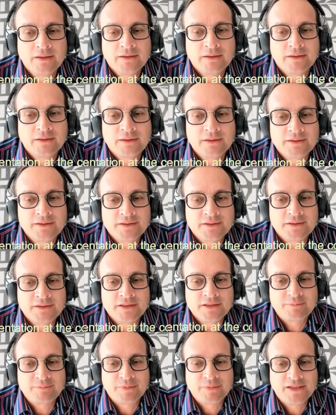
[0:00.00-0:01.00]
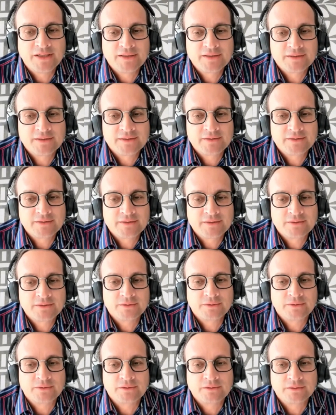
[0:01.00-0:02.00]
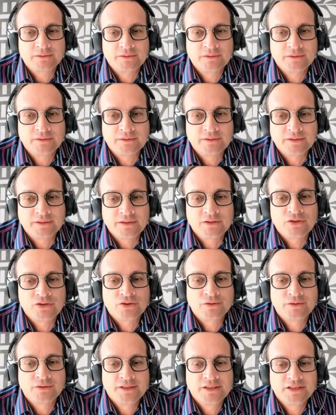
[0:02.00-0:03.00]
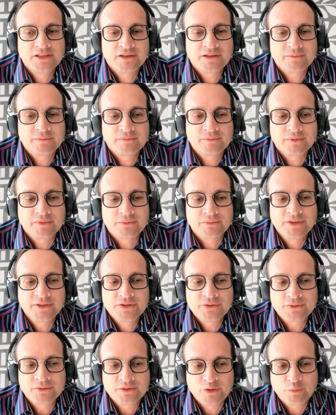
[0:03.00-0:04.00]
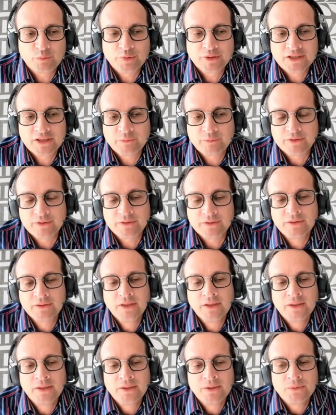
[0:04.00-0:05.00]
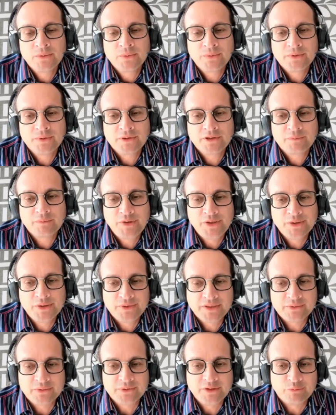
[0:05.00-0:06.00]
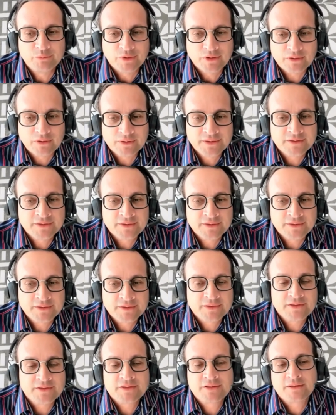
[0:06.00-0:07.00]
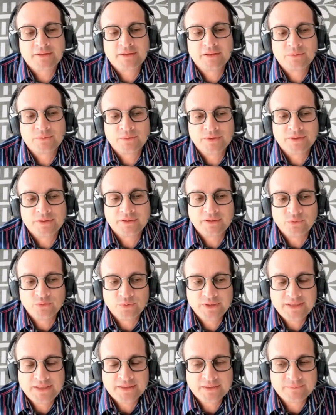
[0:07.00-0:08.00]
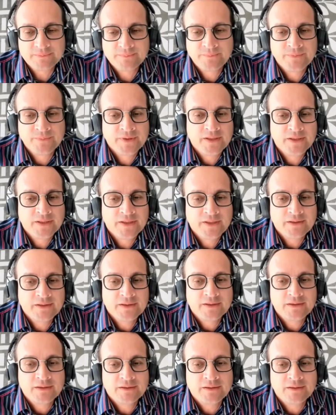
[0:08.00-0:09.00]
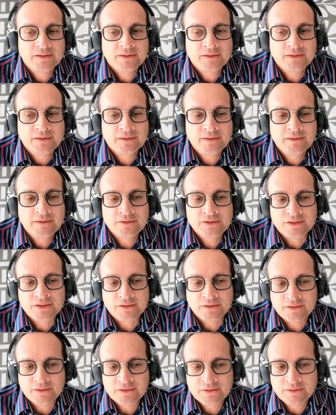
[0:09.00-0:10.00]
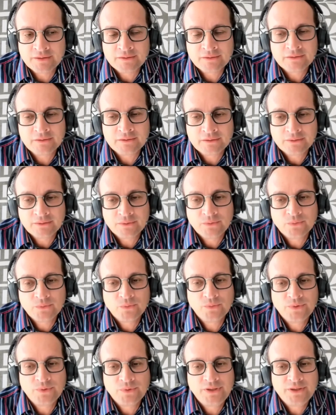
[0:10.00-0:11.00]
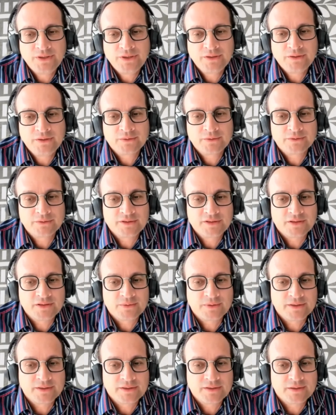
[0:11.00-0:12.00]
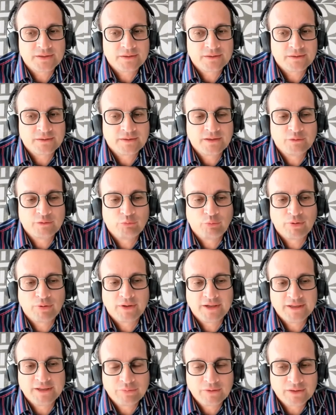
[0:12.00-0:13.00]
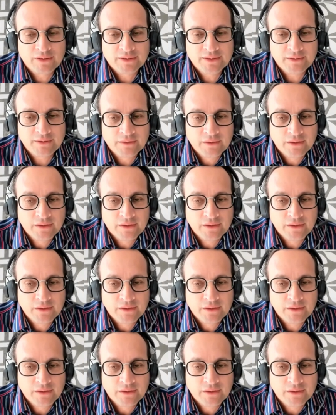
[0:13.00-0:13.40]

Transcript: This is based on a joint research paper with Munich Re Markets and with NVIDIA. In this article, we construct a pipeline